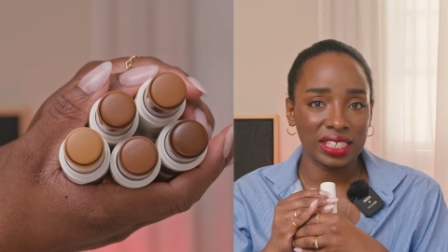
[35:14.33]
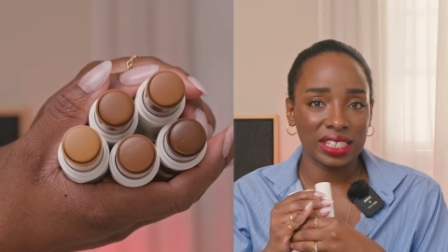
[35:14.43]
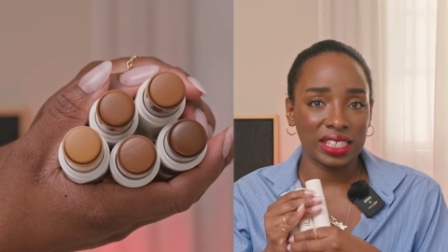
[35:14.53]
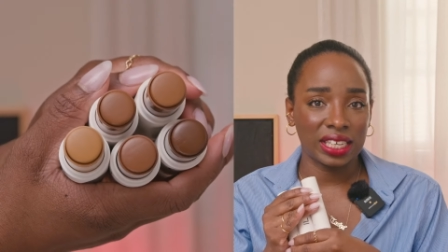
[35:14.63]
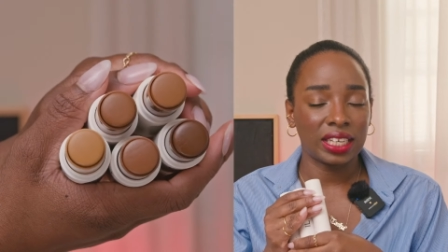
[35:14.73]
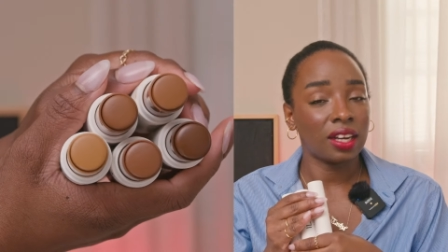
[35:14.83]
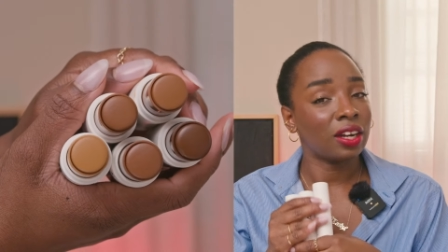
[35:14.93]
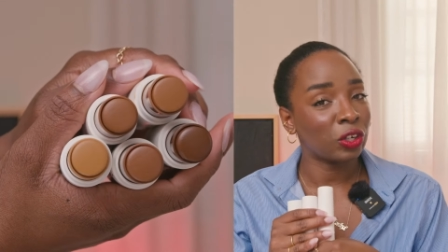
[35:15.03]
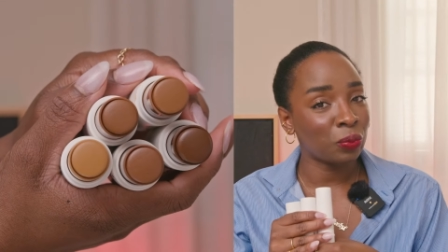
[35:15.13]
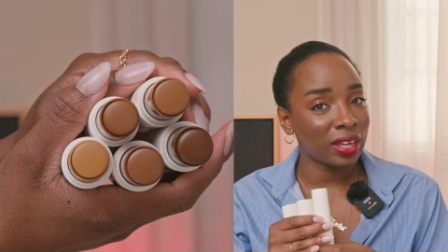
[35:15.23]
did
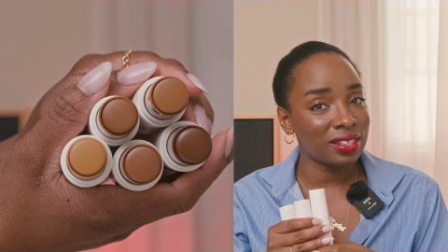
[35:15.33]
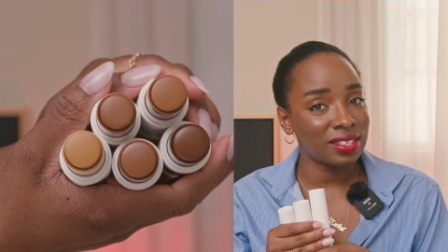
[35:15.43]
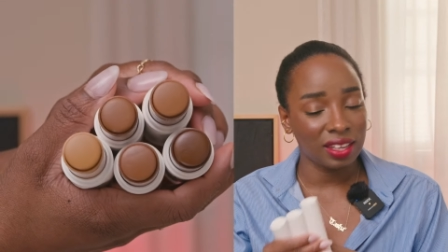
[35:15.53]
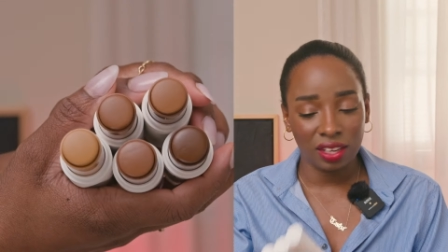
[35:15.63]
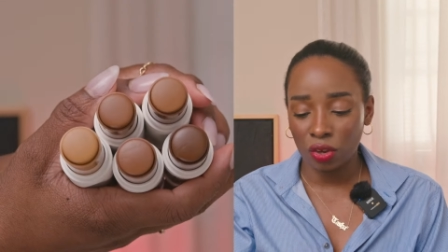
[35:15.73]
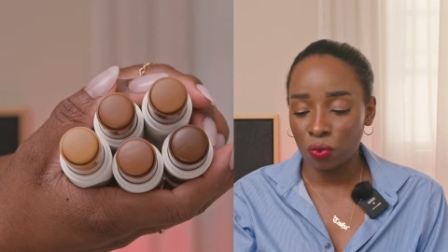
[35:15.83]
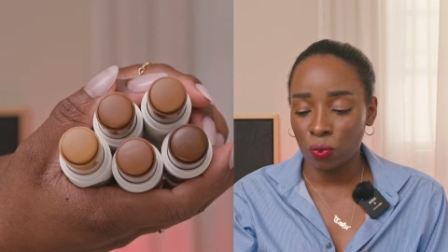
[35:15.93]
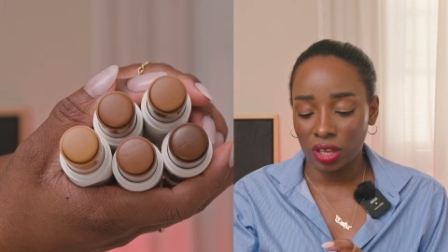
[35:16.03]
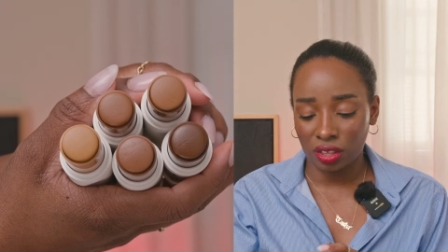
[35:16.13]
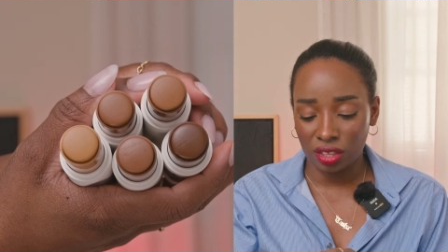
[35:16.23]
underpainting
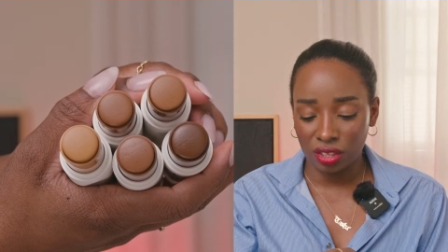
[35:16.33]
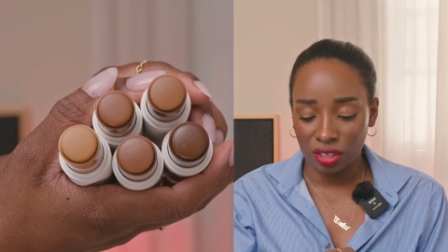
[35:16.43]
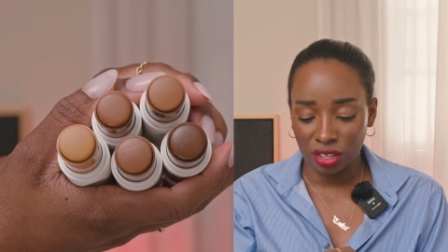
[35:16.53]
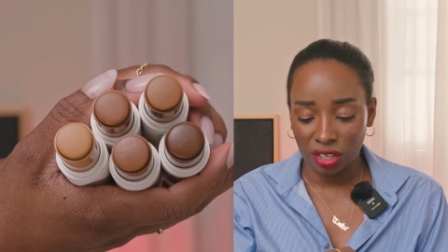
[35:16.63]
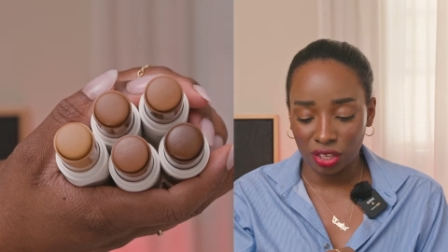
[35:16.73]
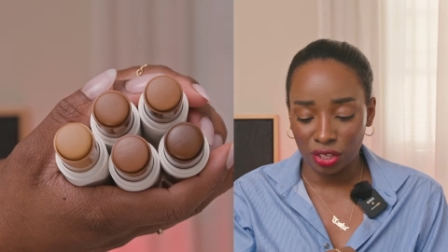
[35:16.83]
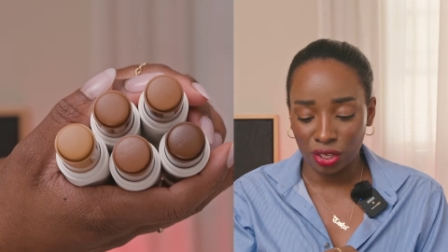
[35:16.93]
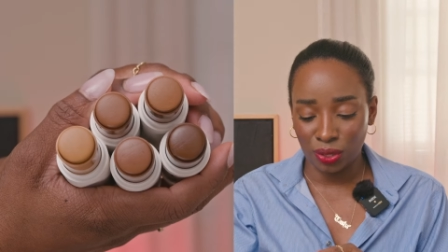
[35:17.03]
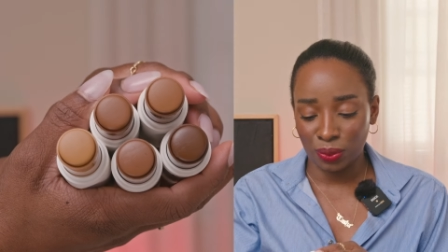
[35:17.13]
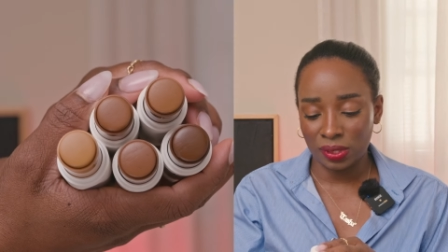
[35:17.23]
with the
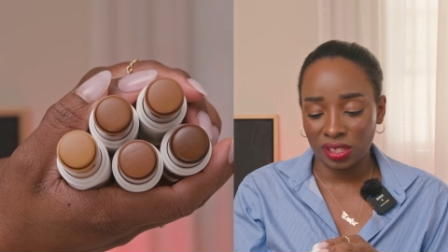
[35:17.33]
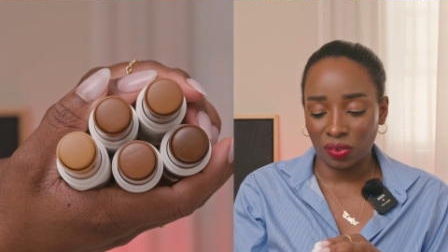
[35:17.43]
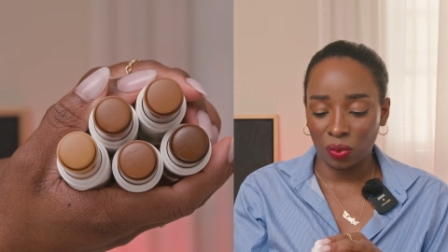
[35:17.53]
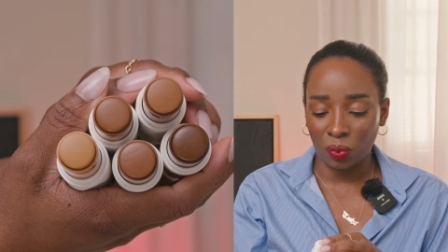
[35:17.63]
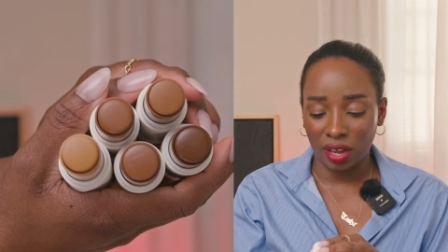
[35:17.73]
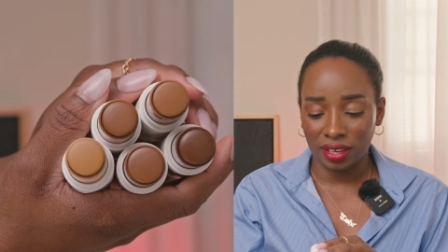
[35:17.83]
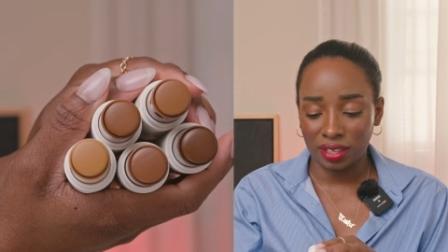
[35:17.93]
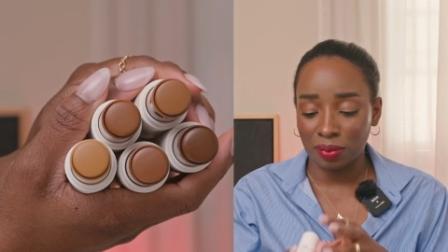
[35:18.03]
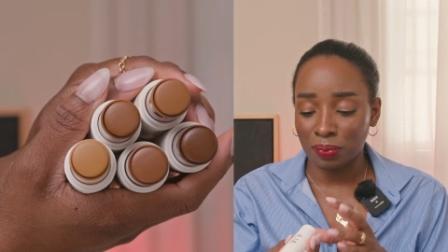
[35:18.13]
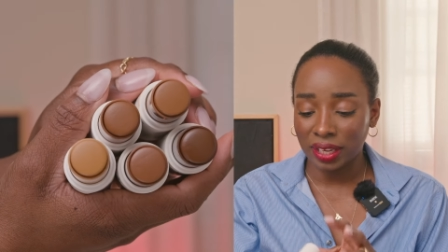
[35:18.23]
new Skin
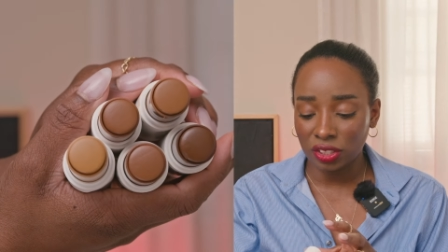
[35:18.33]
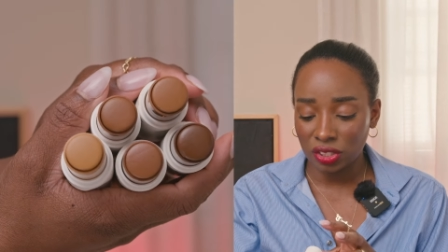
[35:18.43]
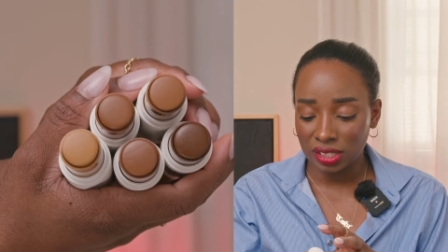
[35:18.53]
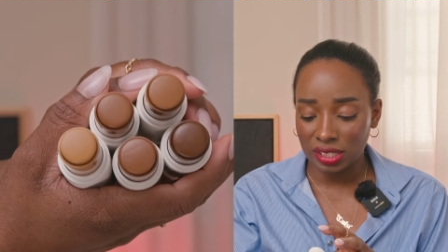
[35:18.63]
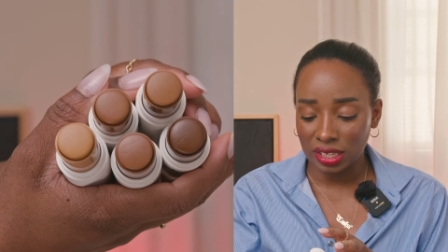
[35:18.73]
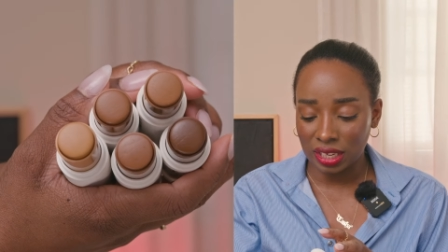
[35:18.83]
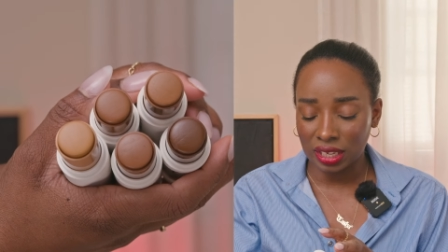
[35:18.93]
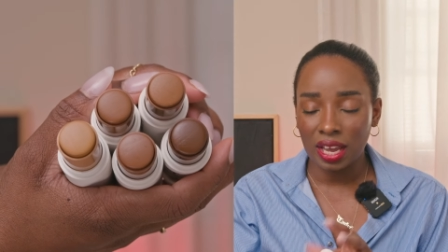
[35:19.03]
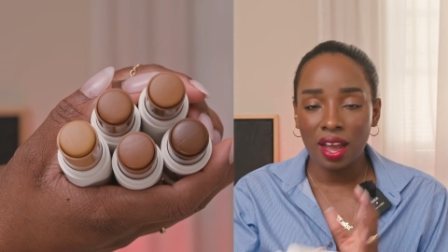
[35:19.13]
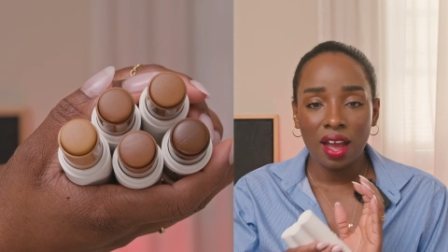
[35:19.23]
Rewind Complexion Stick.